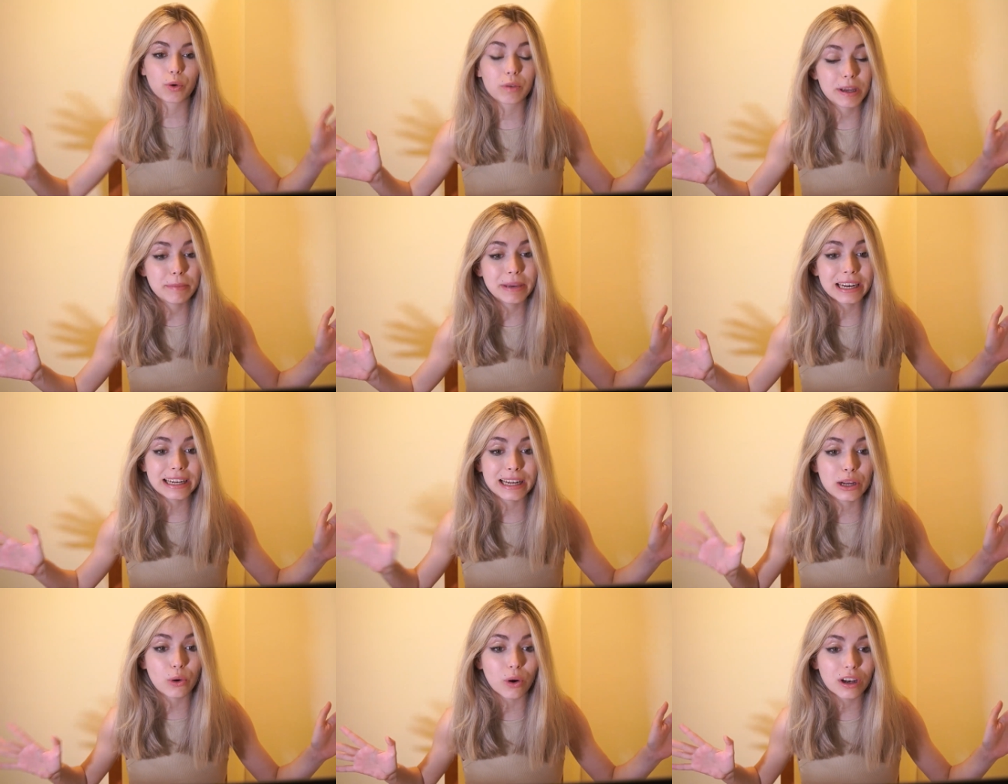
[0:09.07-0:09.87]

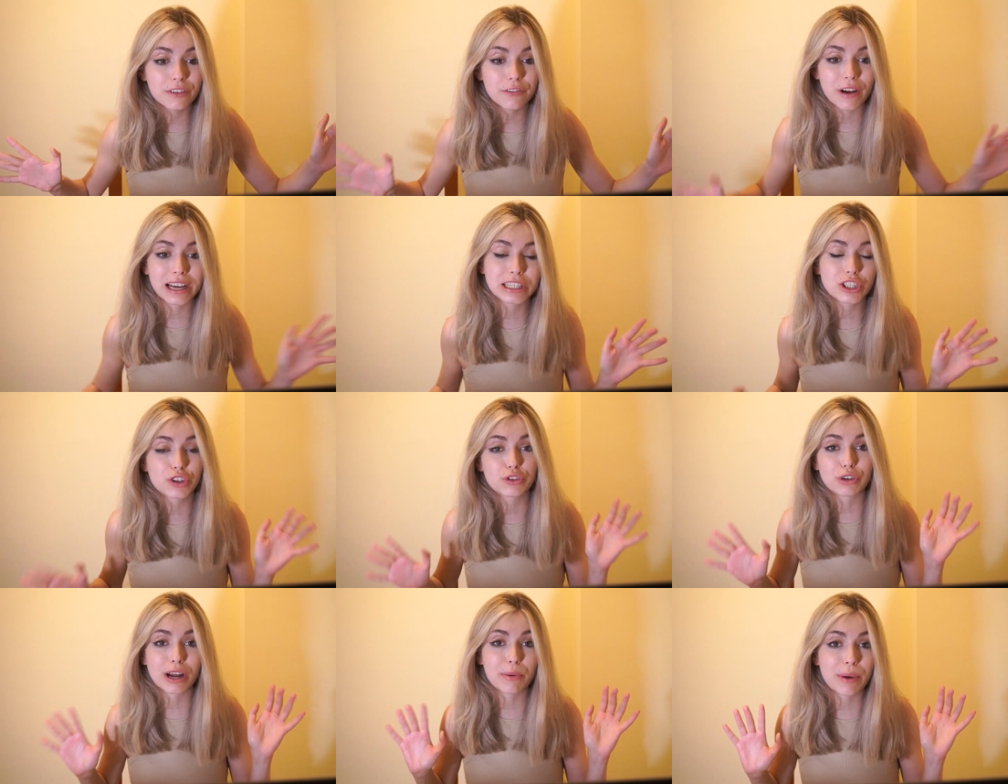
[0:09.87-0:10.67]
immediately qualified to
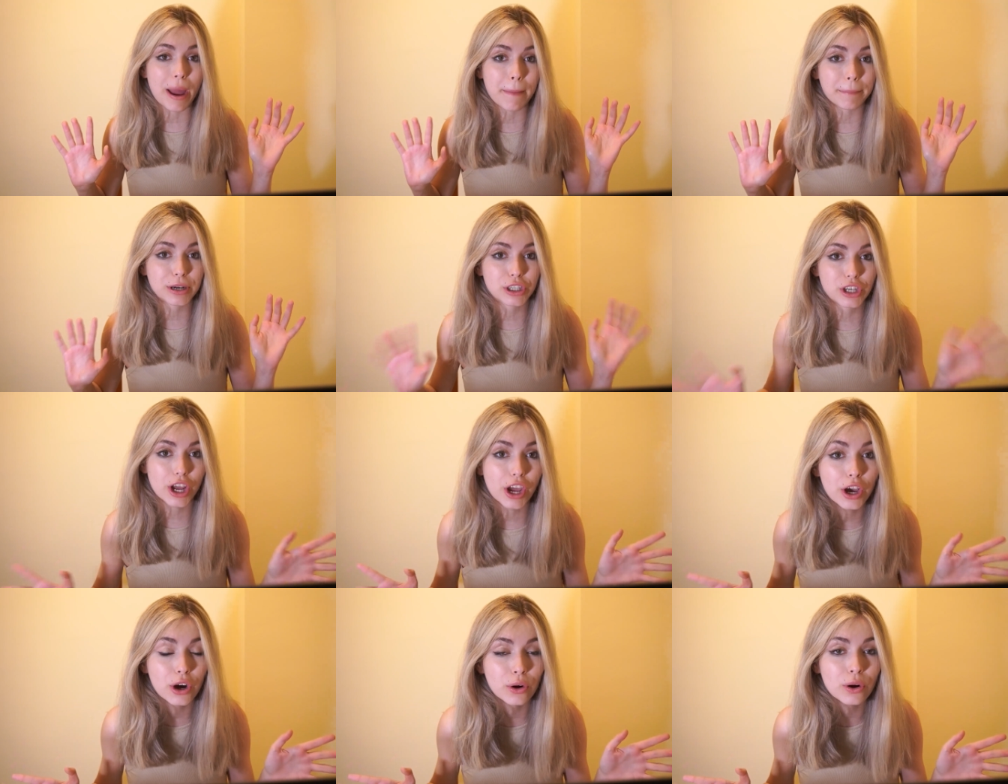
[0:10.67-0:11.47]
round number
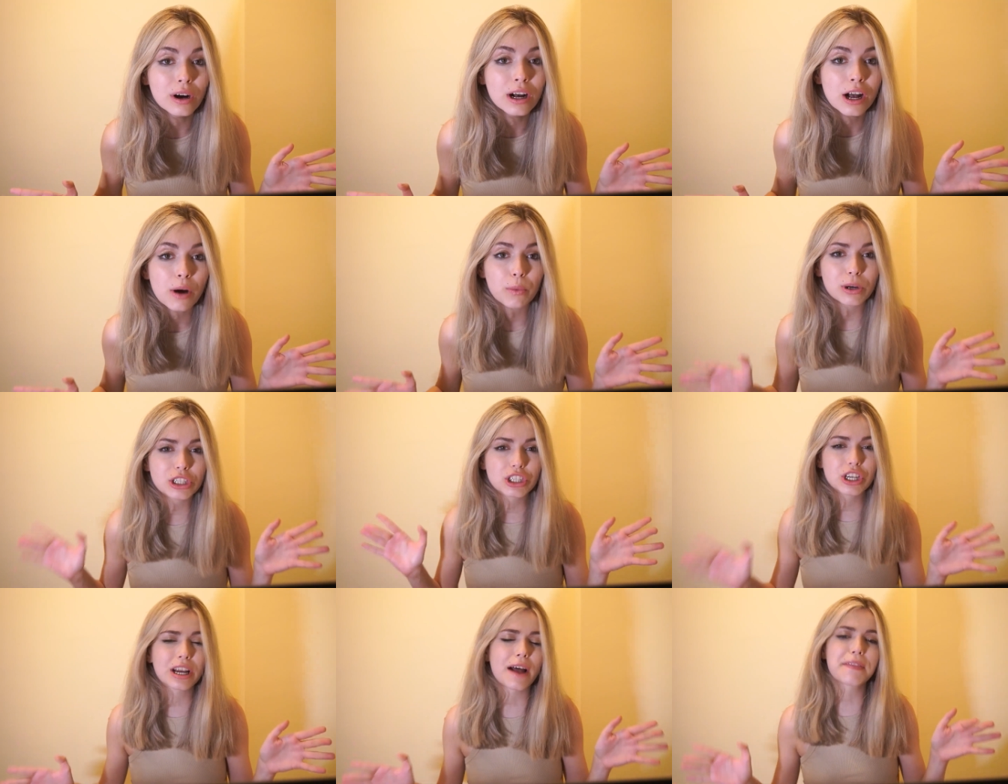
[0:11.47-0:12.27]
2, where
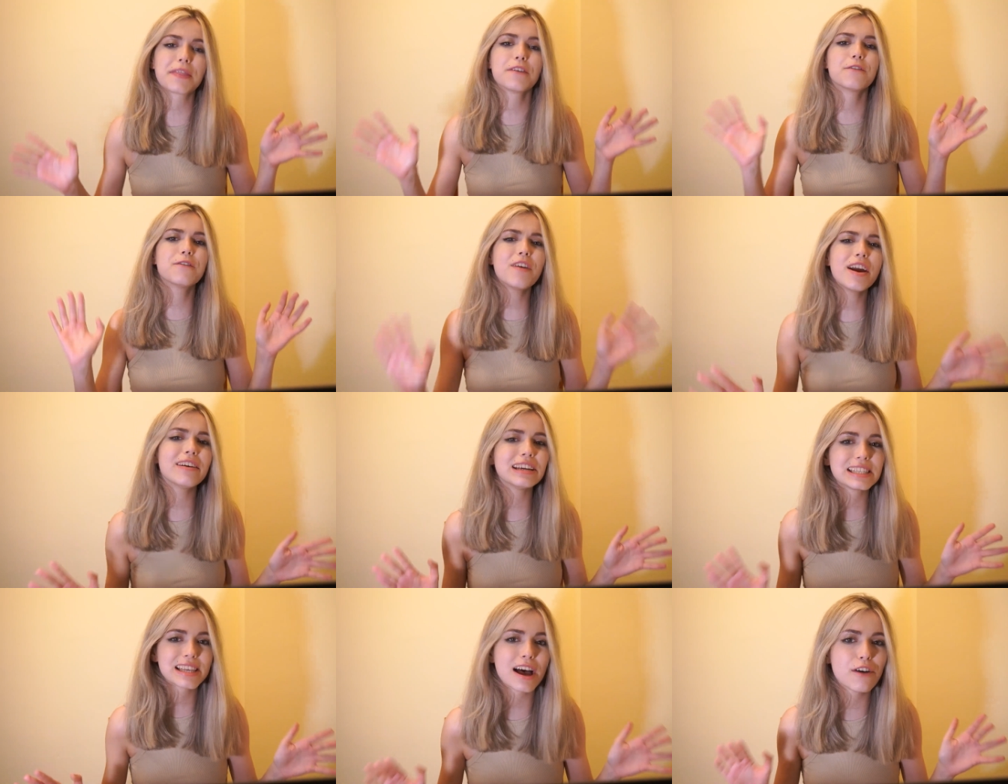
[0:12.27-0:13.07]
she got the
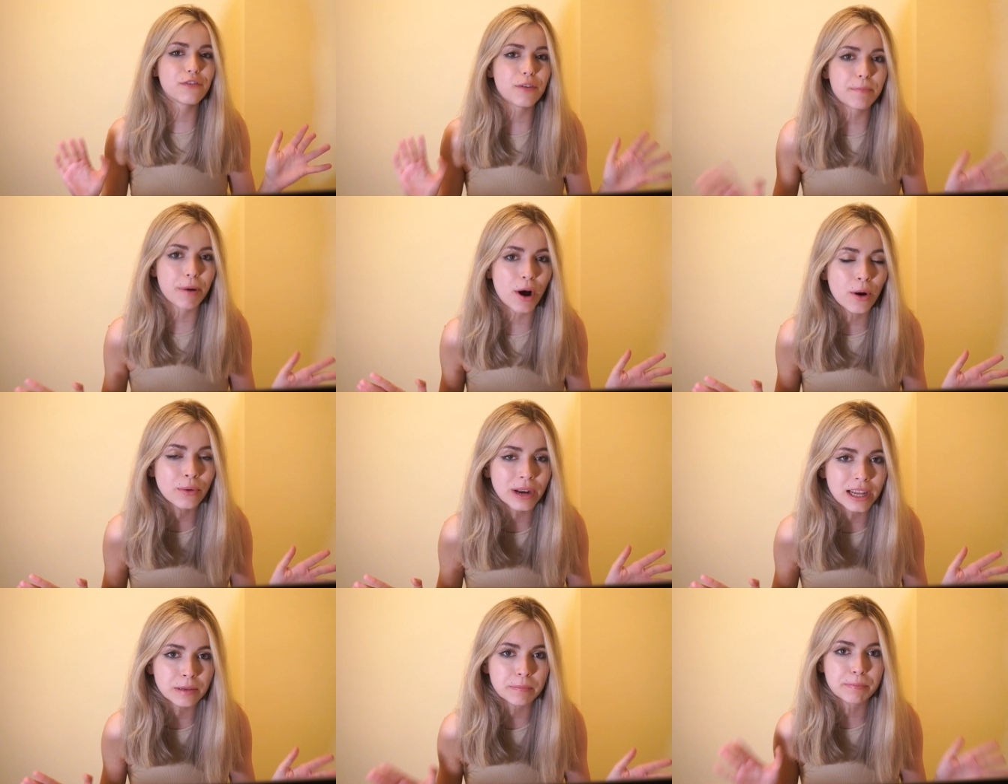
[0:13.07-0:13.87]
very tough
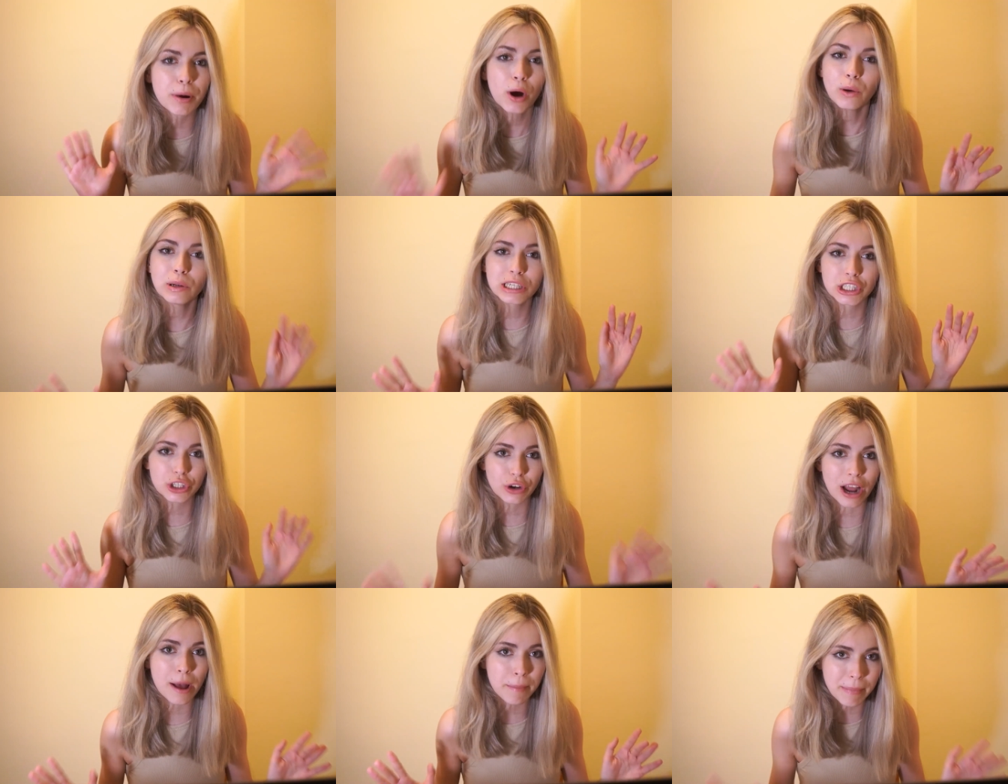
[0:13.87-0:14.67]
opponent, Polish
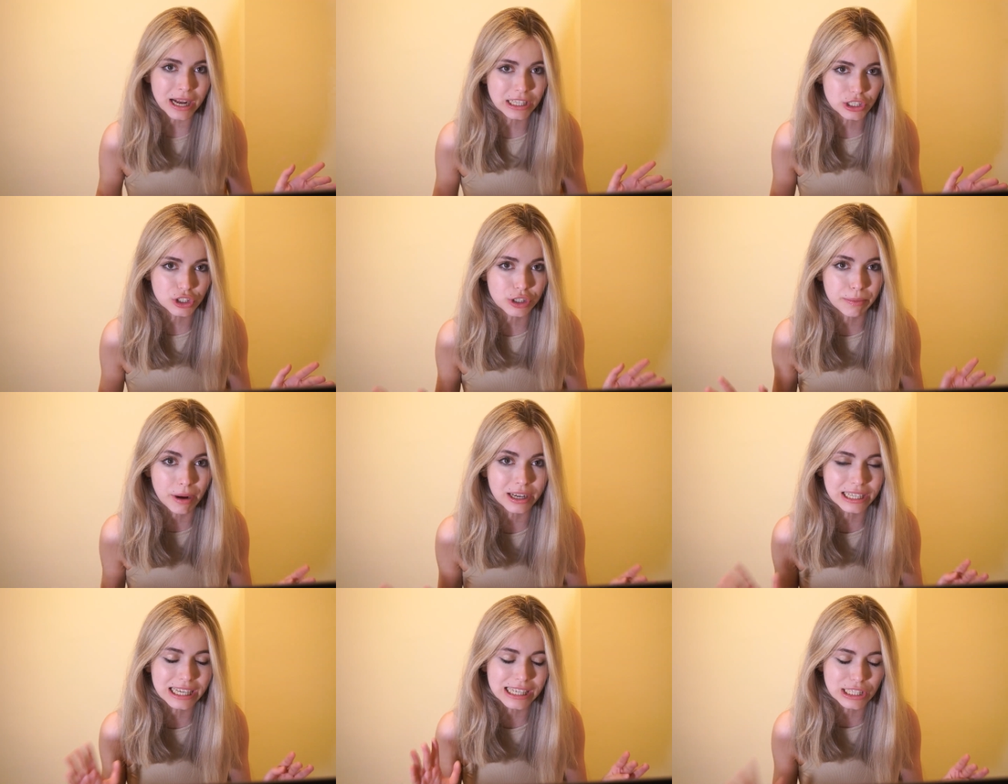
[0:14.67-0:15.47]
Grandmaster
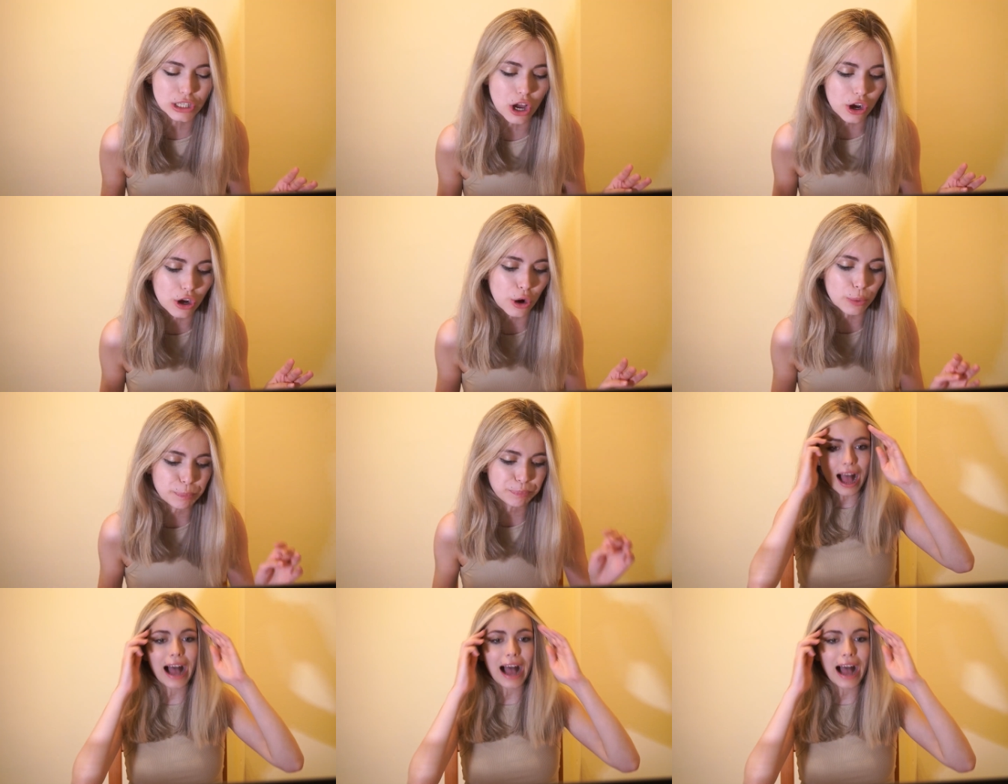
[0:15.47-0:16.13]
Monika Soko.